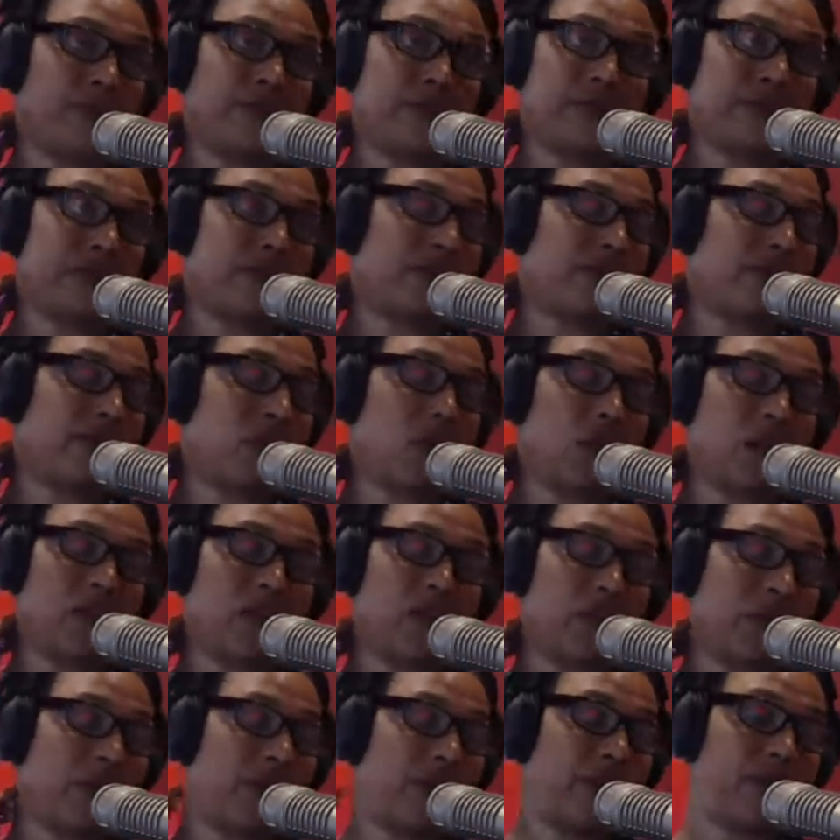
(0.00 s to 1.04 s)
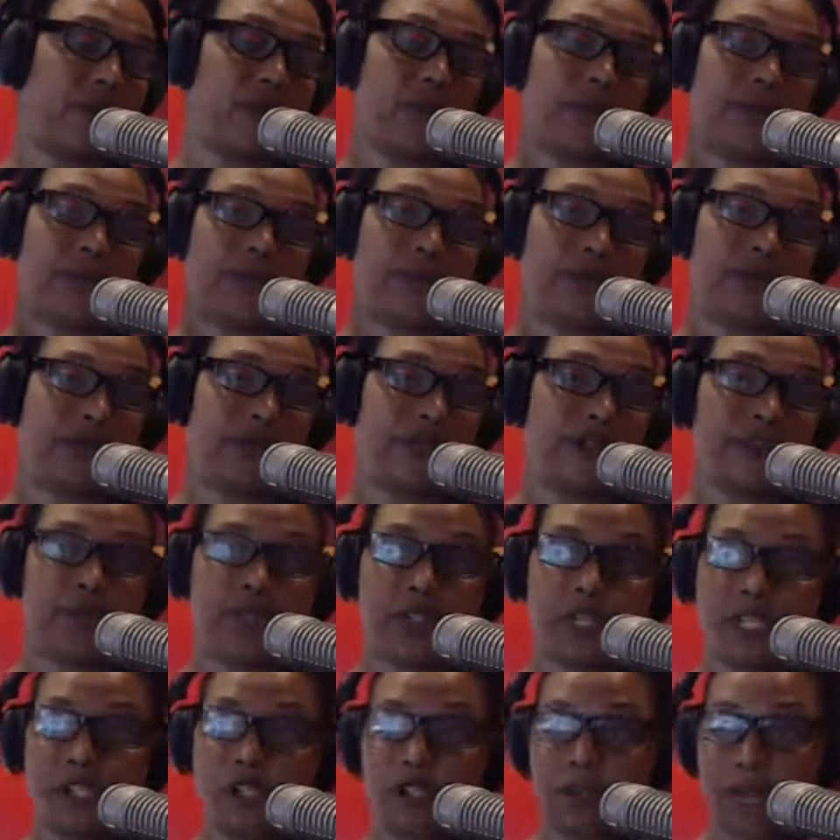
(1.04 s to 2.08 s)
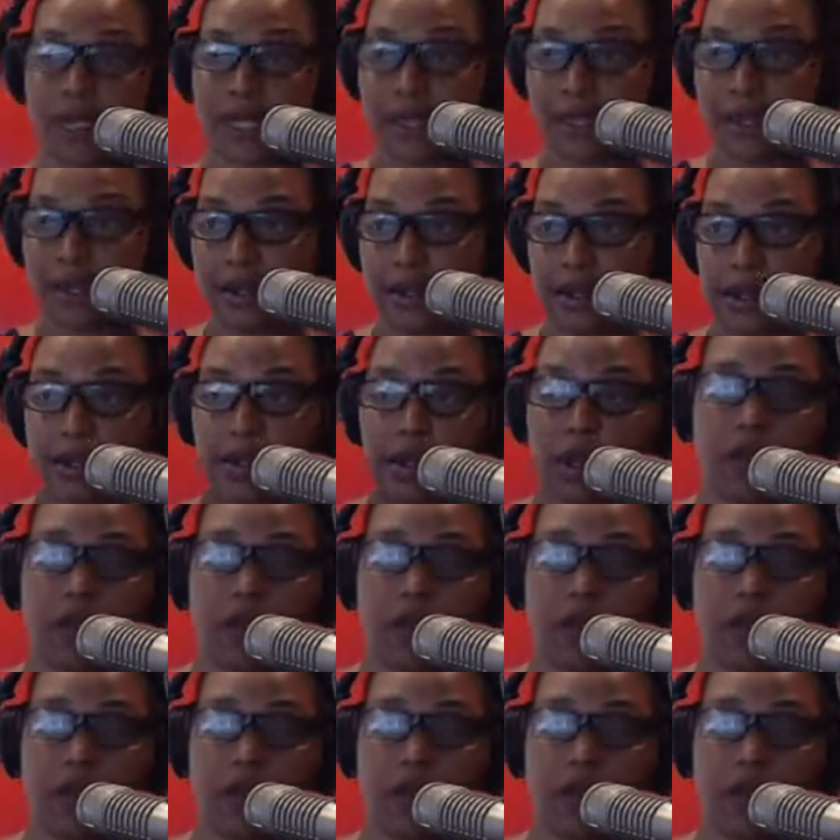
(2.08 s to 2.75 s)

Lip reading: involved with for 15, 20 years